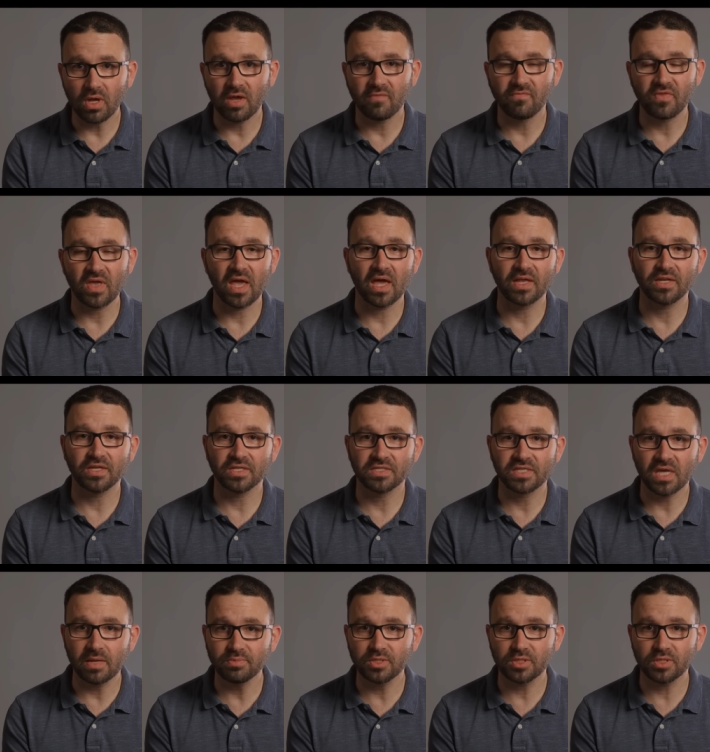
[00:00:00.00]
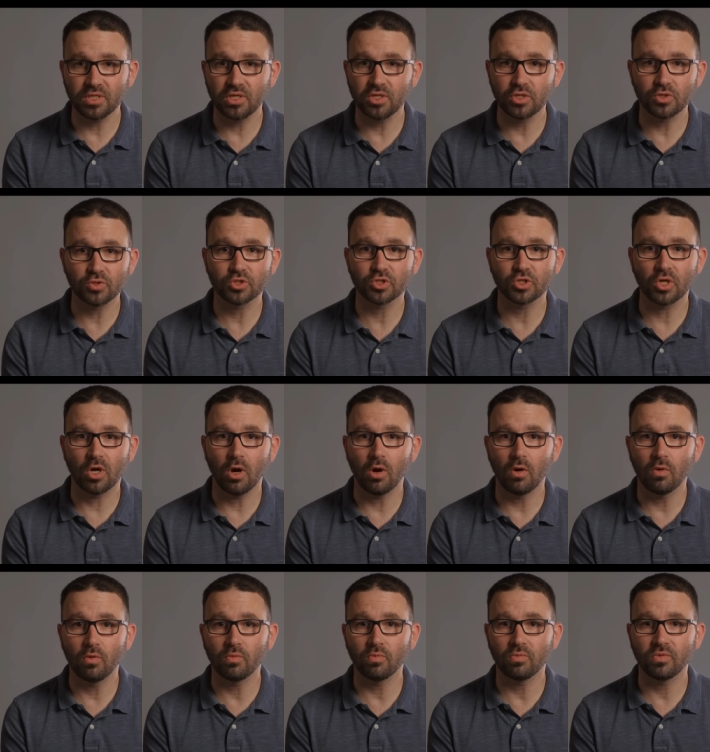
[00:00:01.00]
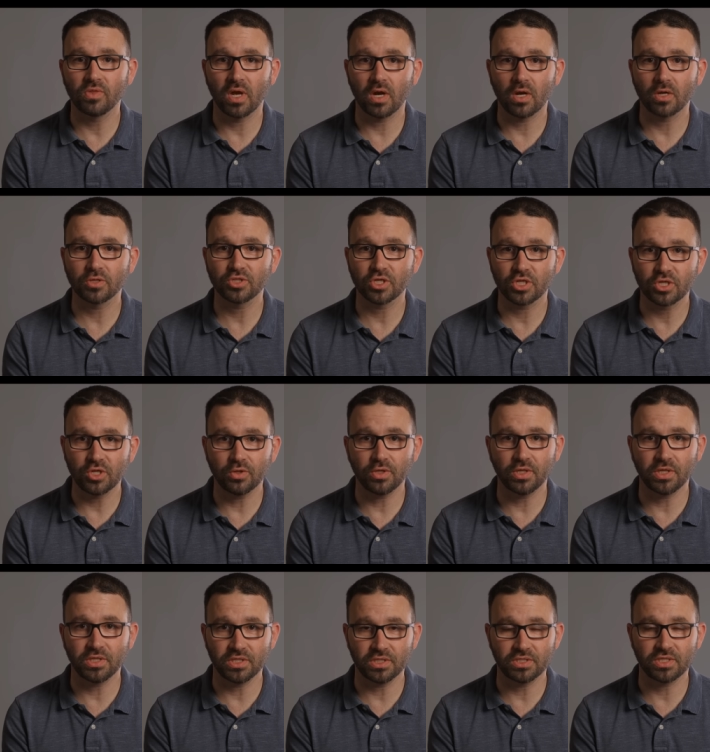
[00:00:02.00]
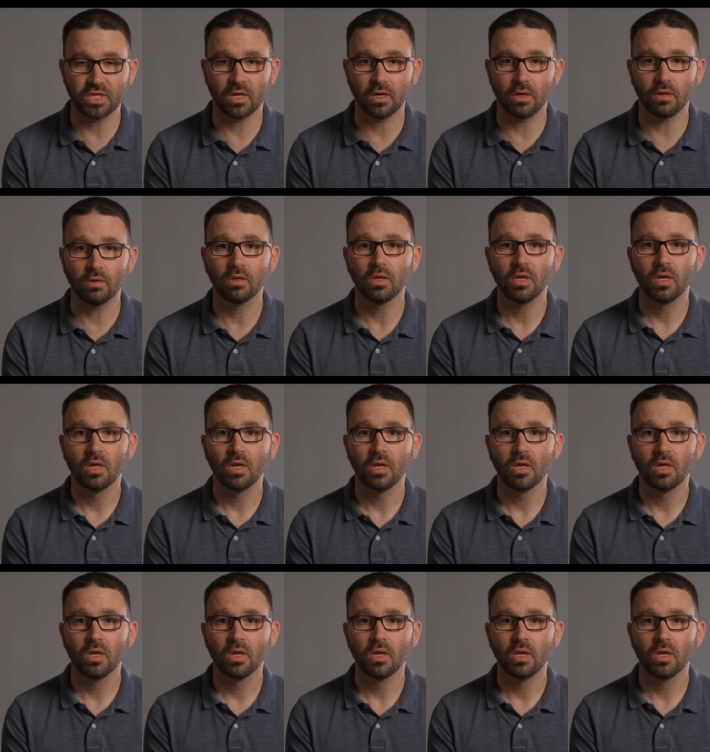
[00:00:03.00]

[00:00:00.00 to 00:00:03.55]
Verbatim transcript: if they had attempted to do so, their security detail